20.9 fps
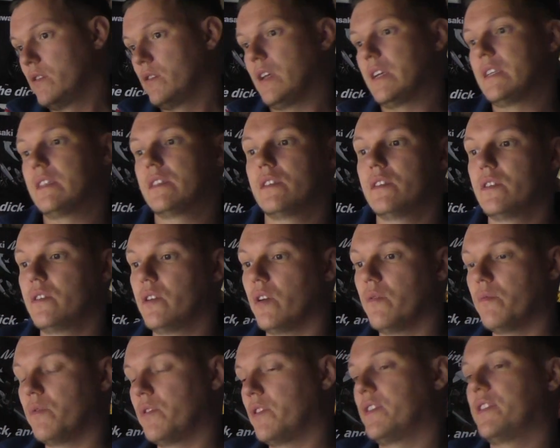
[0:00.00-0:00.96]
like the you
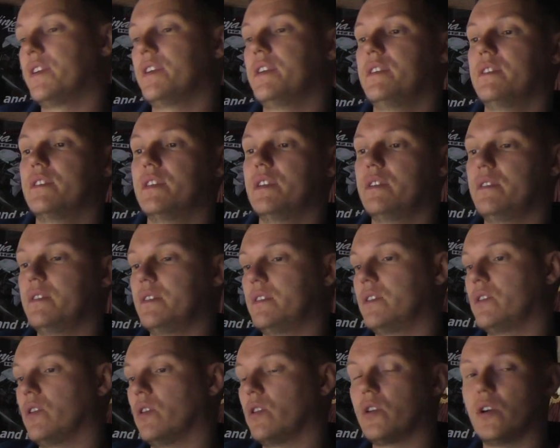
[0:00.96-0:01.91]
know the the
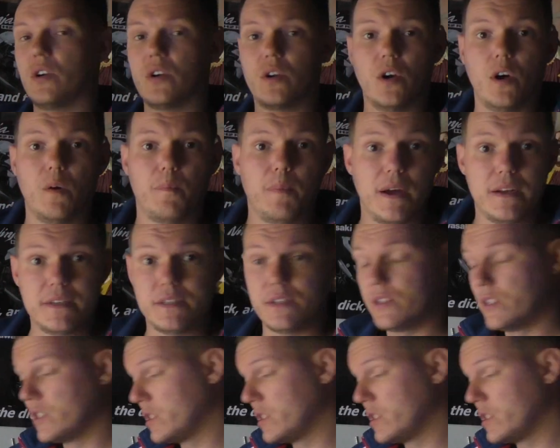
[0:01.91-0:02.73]
go go go ped.